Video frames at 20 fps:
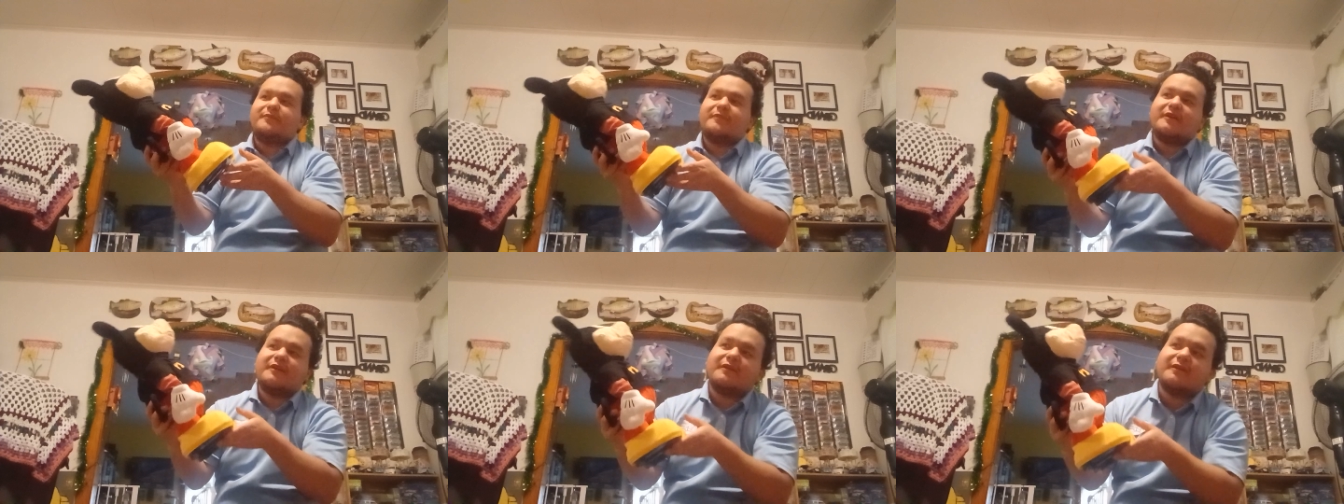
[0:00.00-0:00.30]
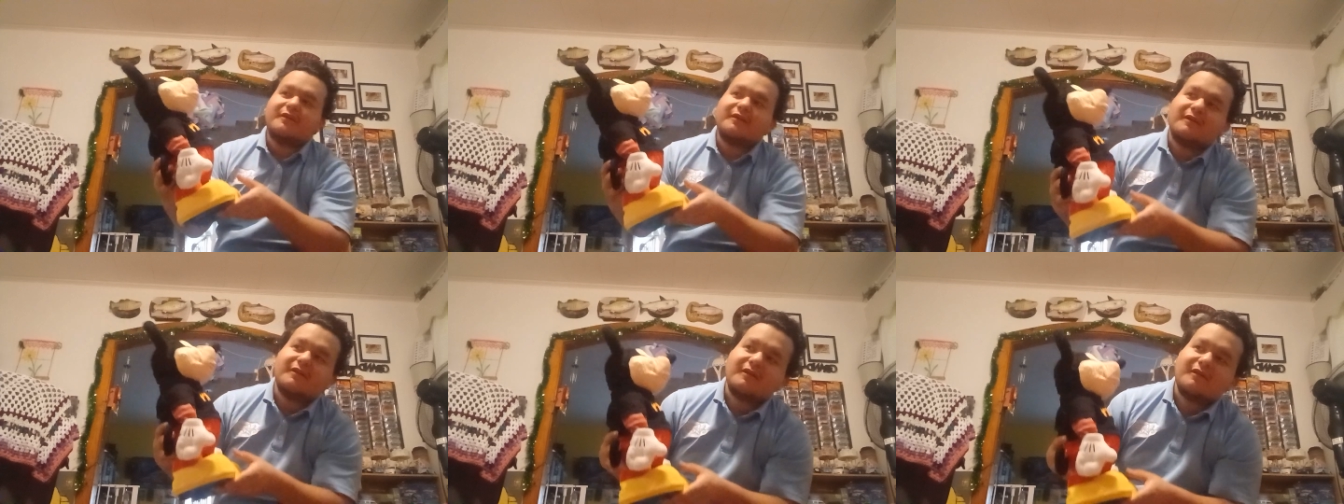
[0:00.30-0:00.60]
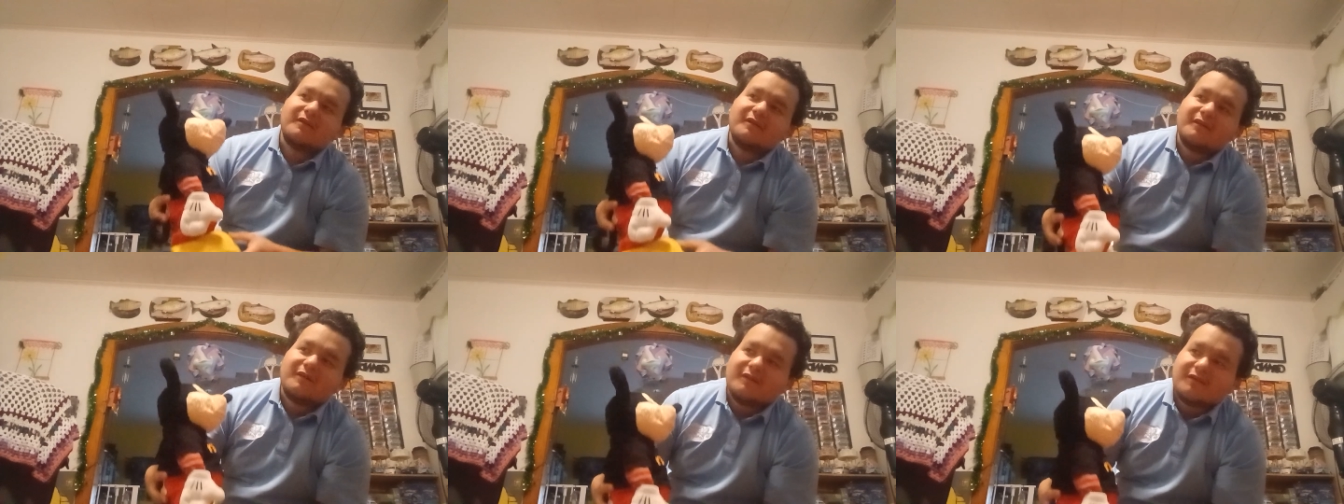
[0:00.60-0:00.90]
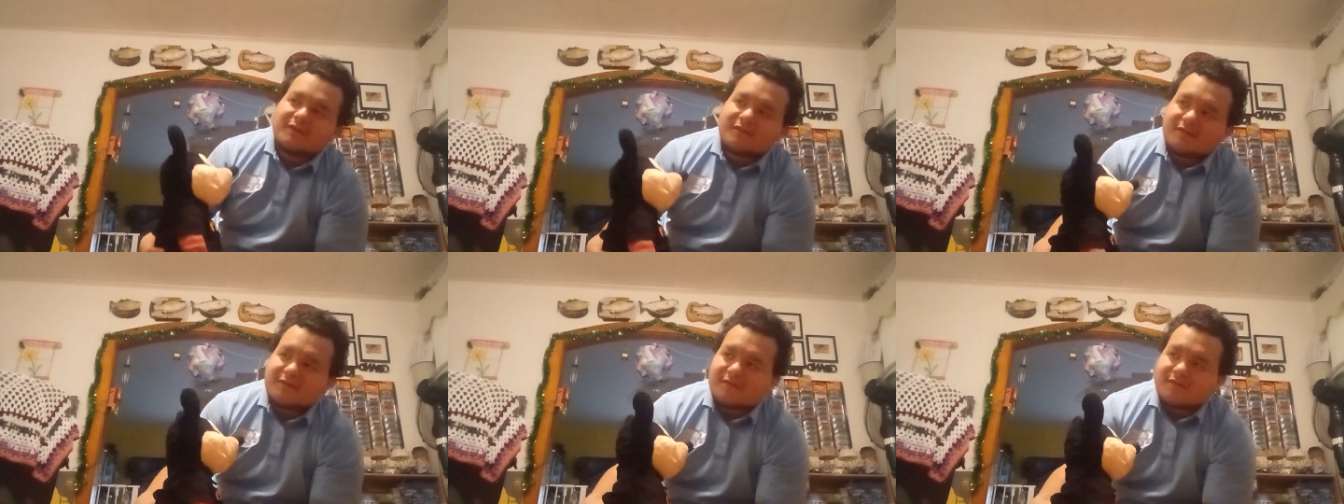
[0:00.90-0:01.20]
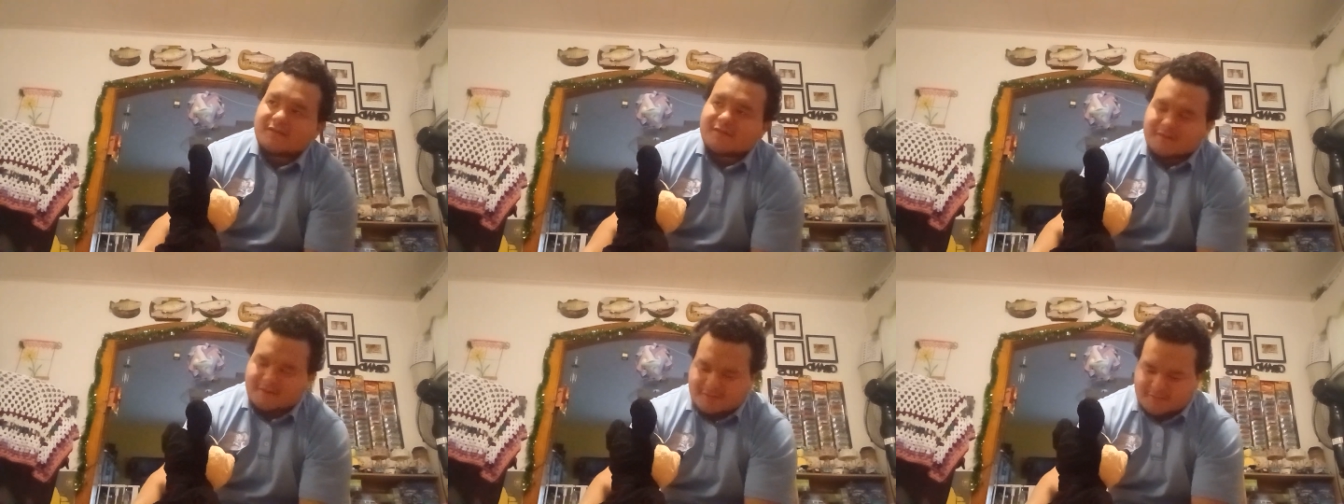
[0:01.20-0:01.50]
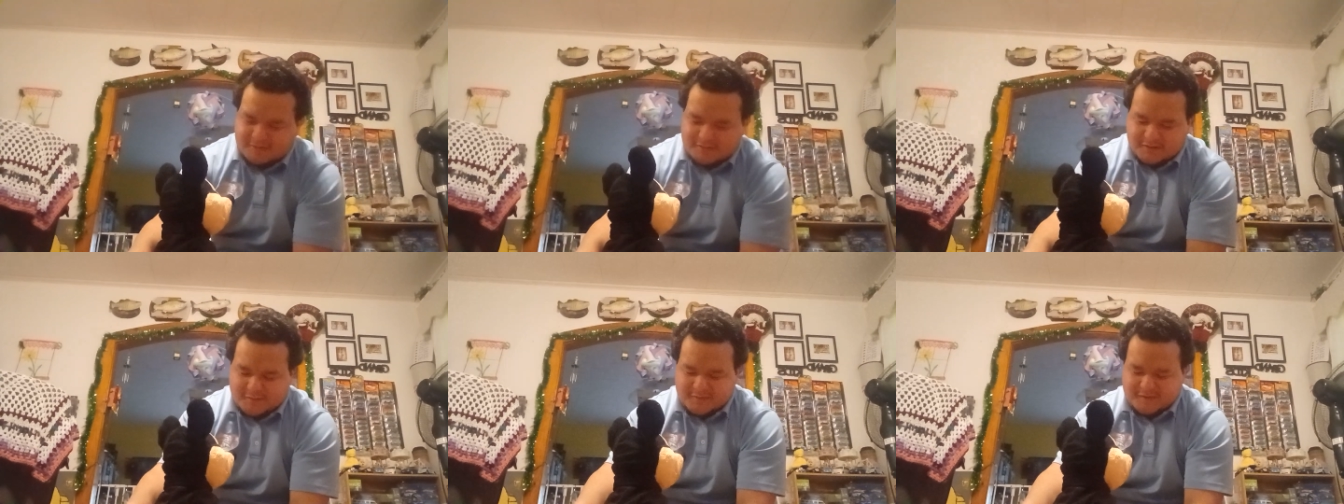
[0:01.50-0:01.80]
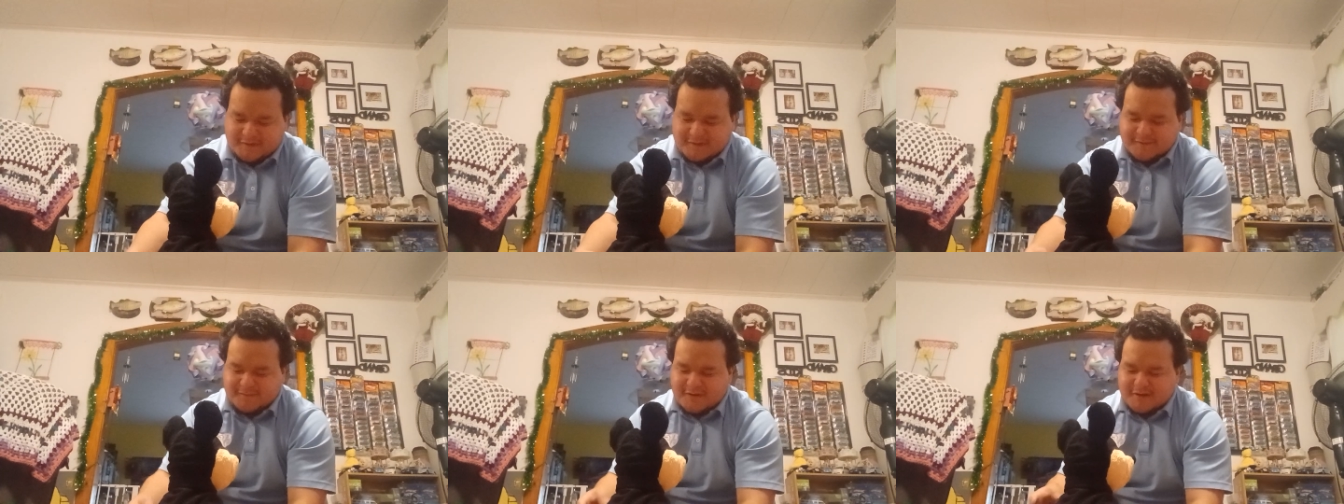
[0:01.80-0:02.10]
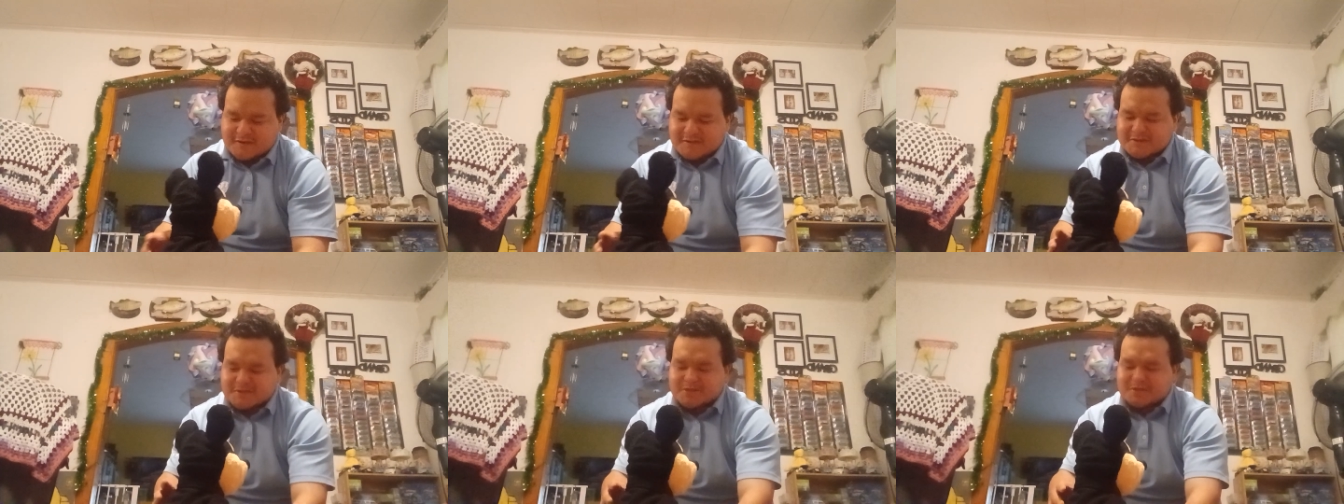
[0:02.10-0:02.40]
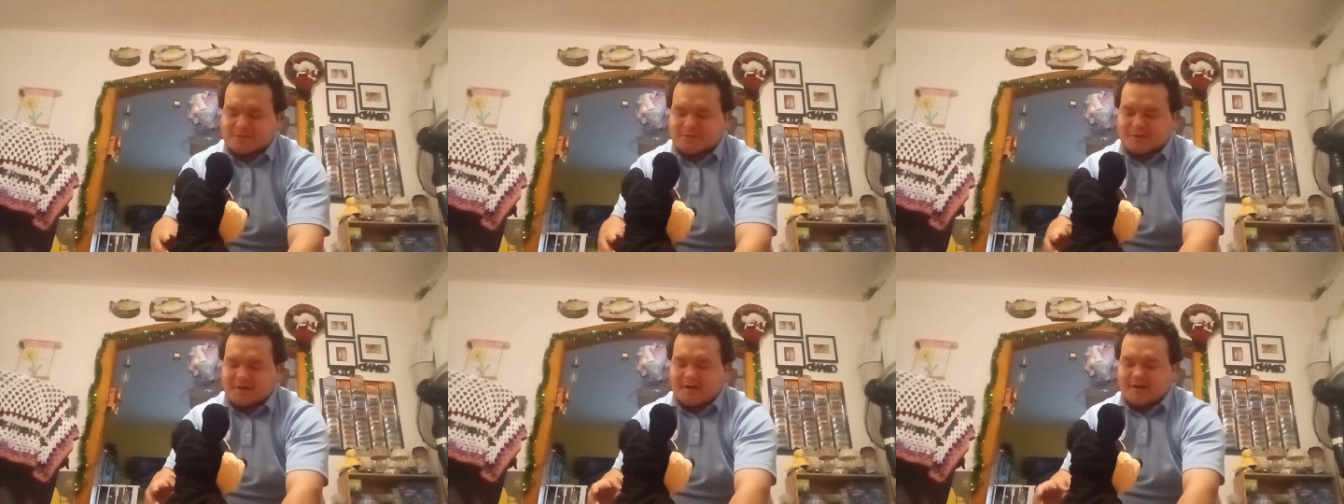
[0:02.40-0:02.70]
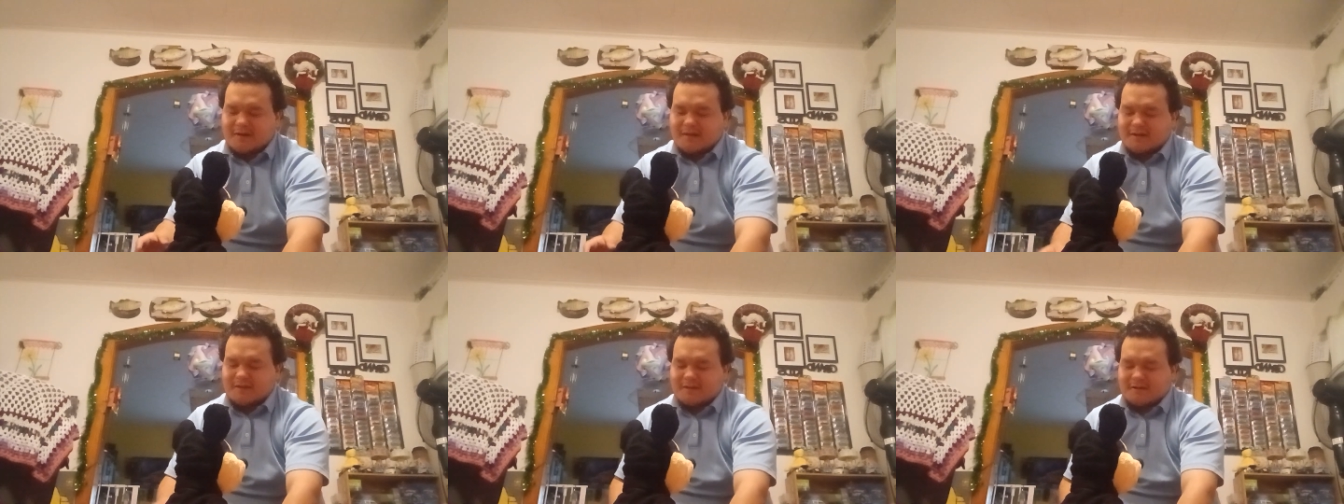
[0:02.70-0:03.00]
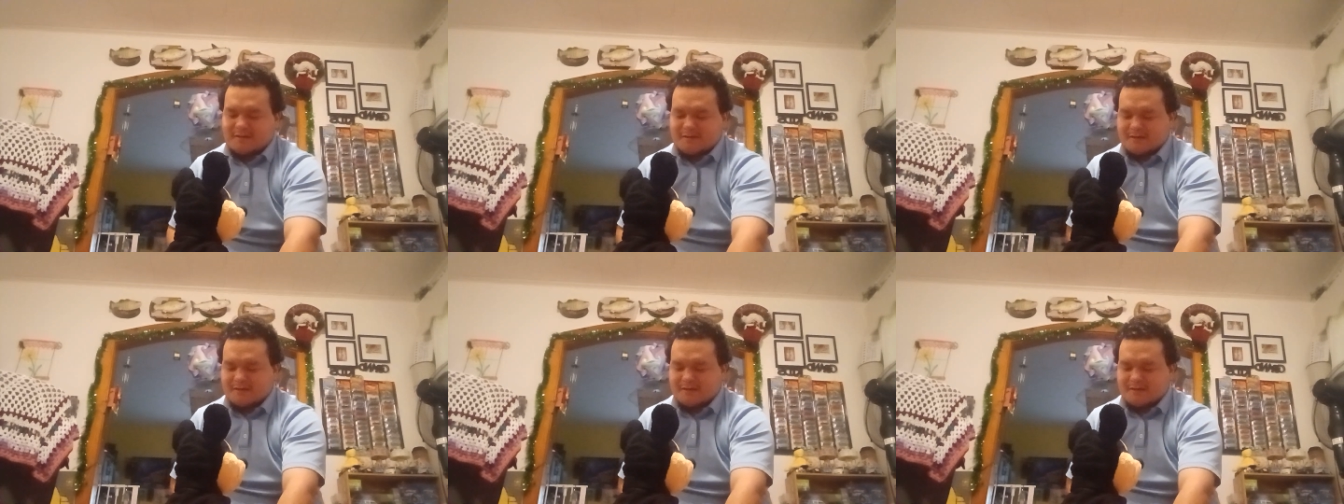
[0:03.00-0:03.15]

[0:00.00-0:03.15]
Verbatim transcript: me. Alright, let me see if I can try